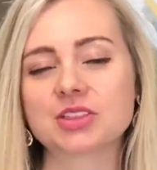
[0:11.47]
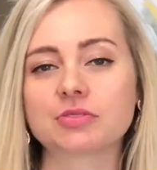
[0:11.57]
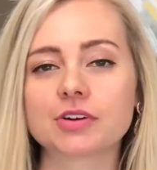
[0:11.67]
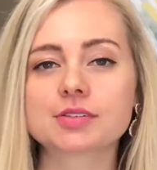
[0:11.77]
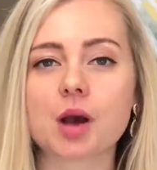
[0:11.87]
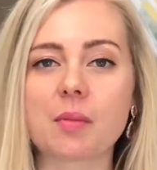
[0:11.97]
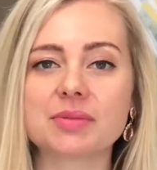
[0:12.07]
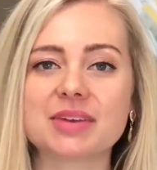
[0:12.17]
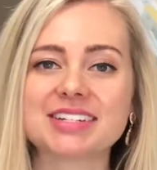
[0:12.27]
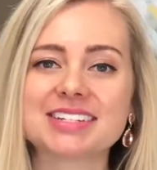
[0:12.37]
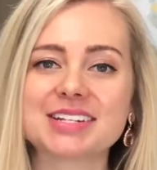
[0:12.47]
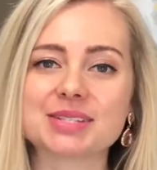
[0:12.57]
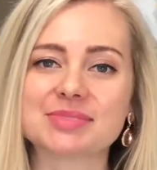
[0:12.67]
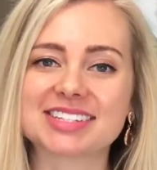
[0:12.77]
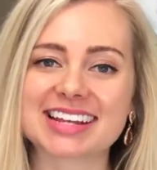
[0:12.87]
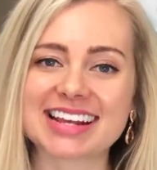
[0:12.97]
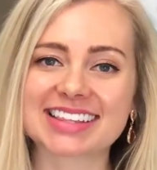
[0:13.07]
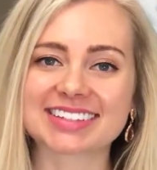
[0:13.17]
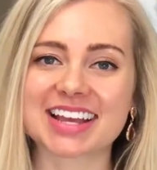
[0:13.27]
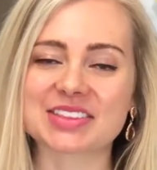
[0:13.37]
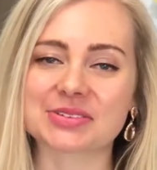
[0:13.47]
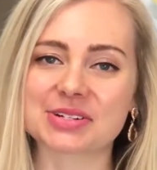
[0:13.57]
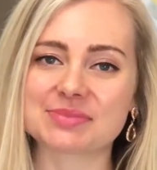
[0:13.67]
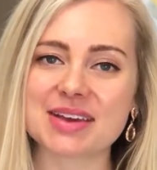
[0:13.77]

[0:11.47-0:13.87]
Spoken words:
The first common maintenance mistake that landlords